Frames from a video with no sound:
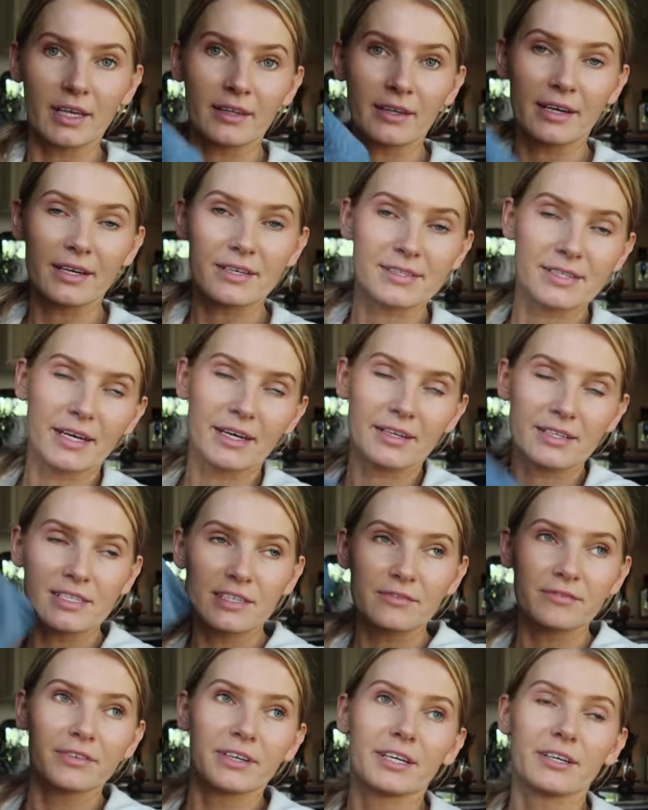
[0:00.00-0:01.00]
And like I said, it's
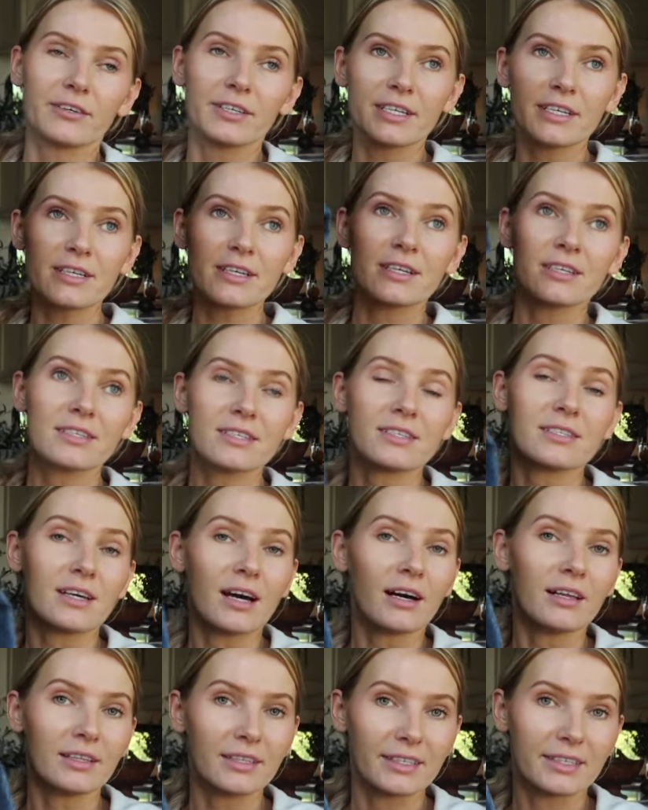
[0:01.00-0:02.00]
a very
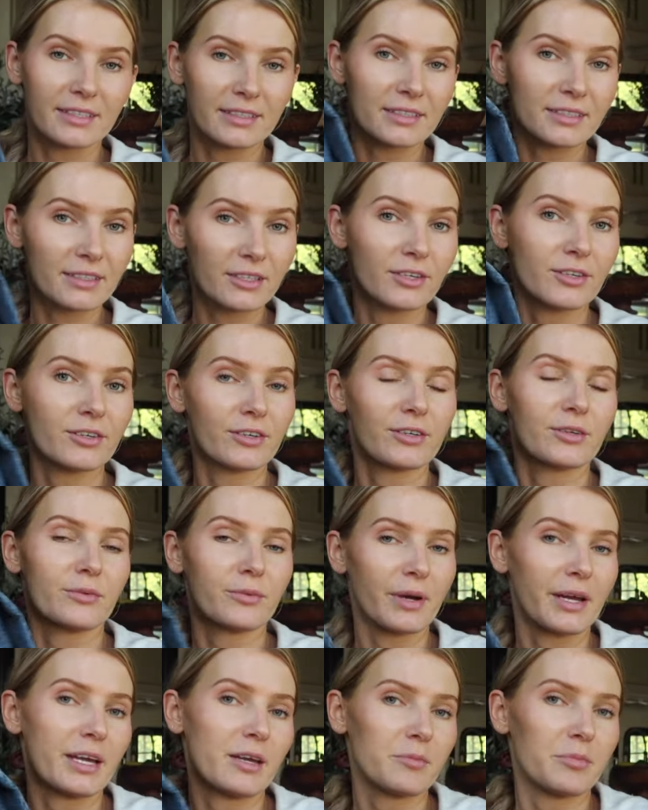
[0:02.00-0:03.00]
solid, good
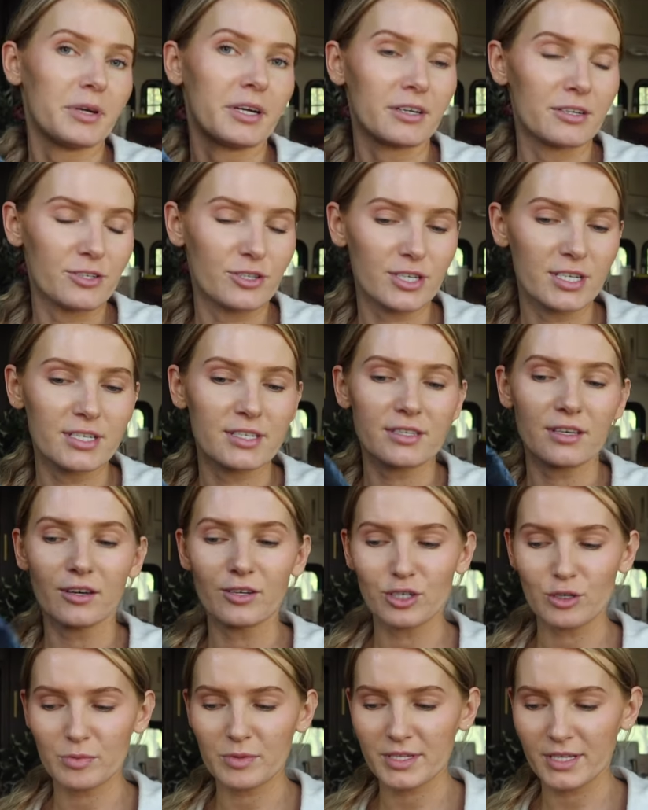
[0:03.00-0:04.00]
weight pair of jeans,
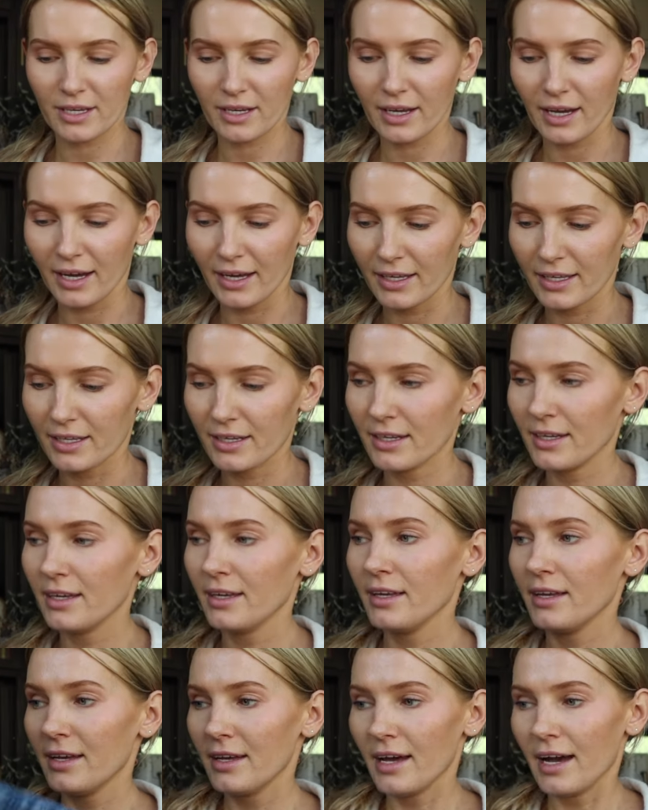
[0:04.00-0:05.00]
100% cotton.
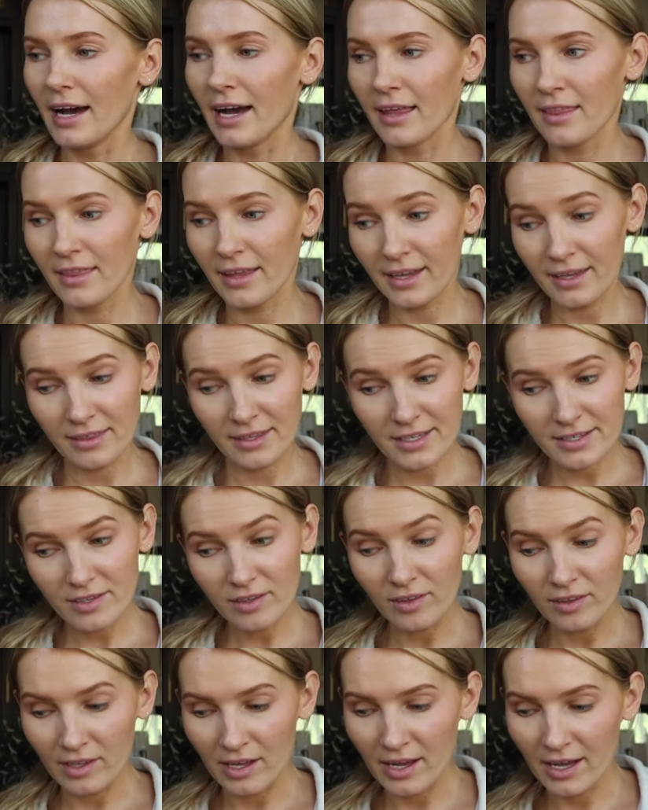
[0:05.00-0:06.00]
I like these a
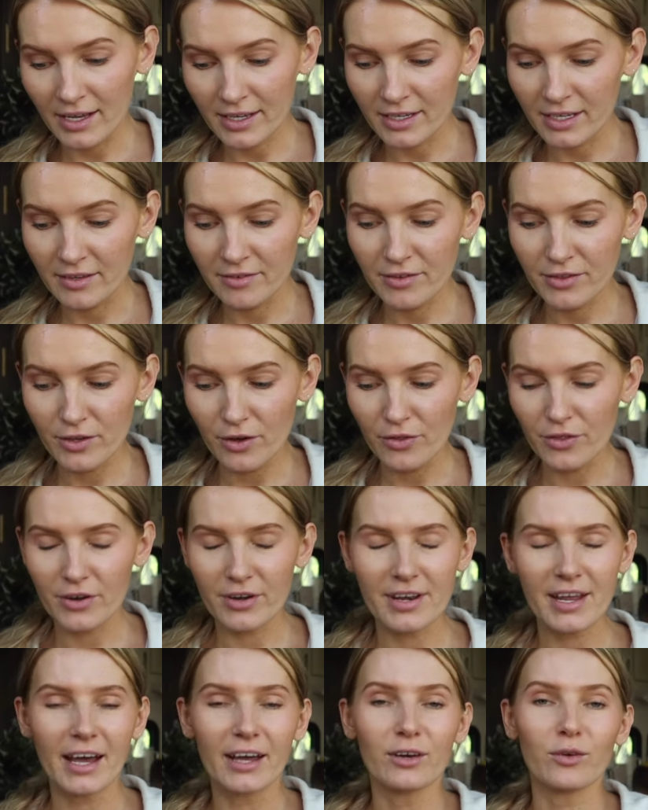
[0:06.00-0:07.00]
lot, even though they're
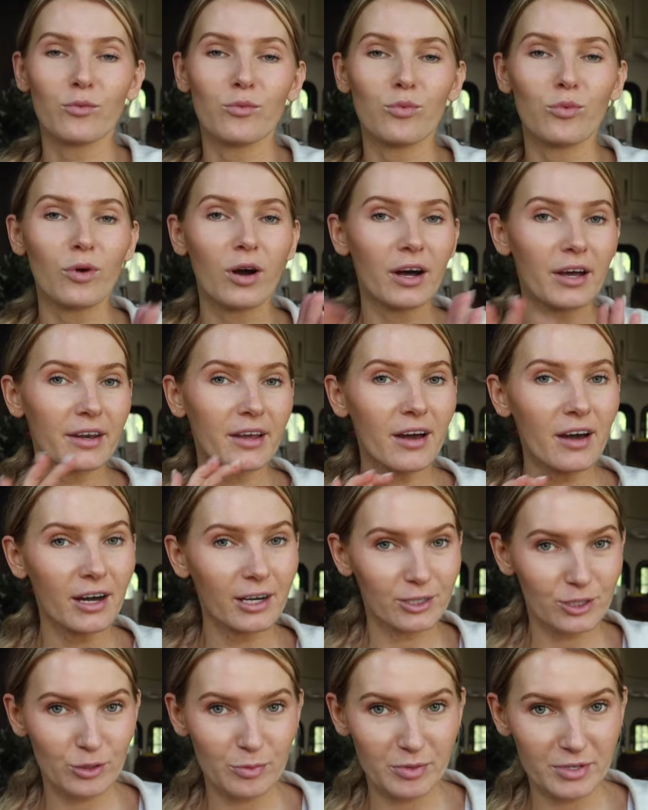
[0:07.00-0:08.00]
not
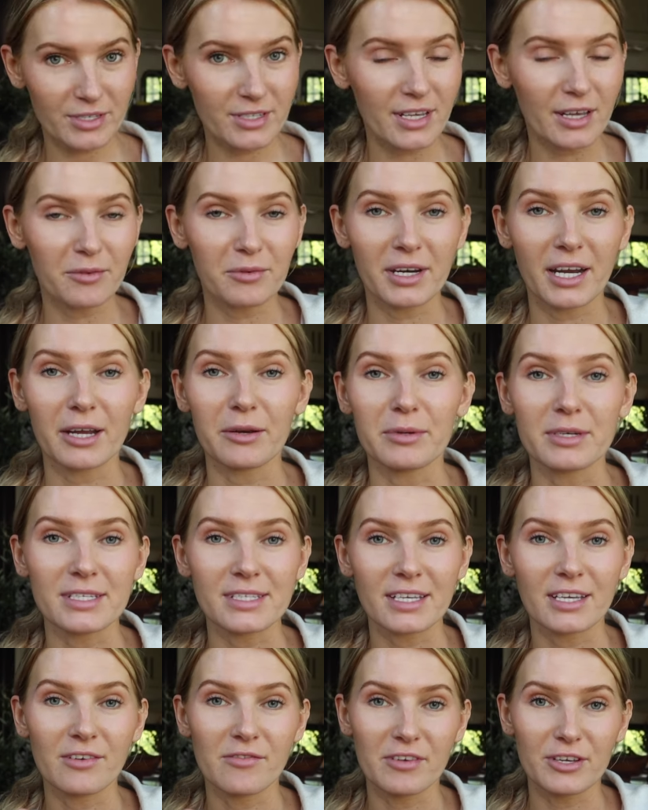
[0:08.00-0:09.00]
100% what I
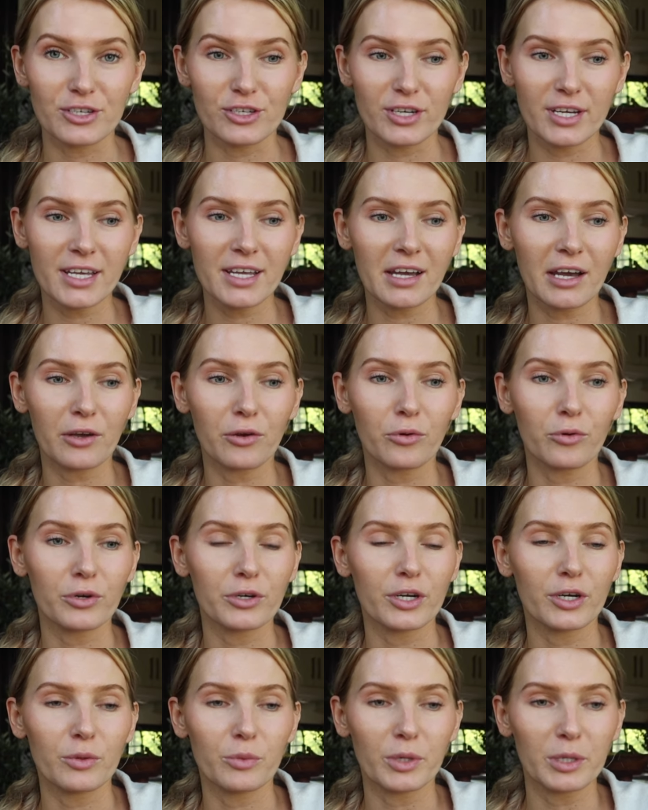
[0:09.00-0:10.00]
was envisioning. I
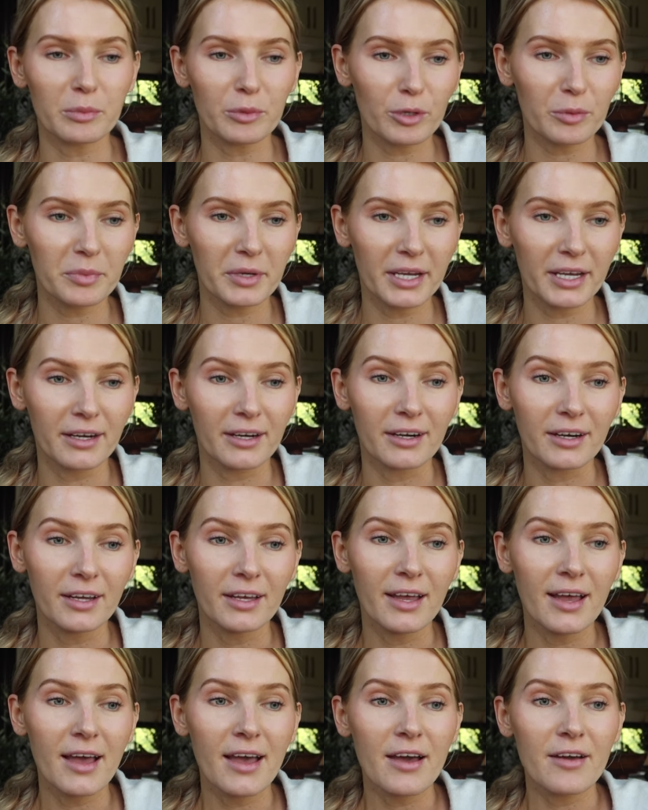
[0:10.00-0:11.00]
ordered one more pair
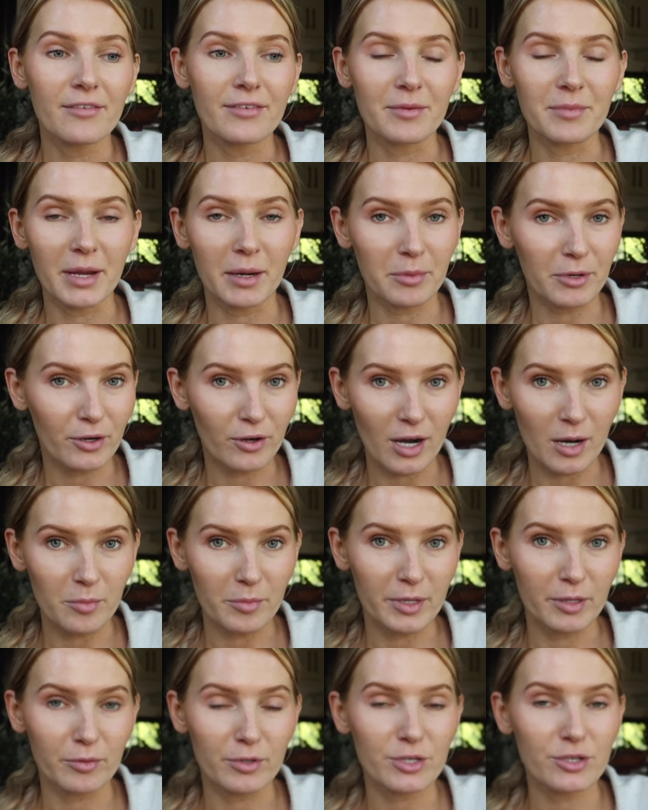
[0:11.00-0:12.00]
from
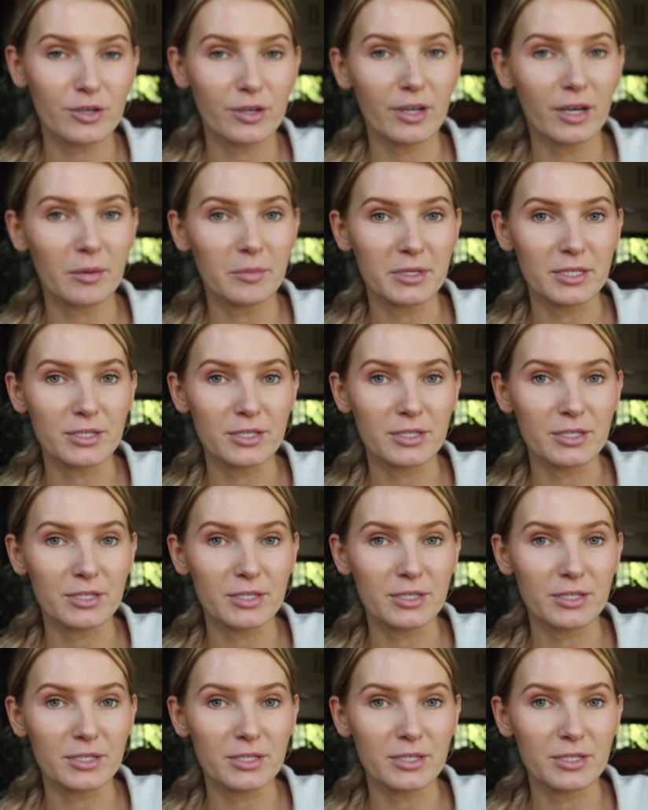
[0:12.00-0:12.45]
Abercrombie, which should come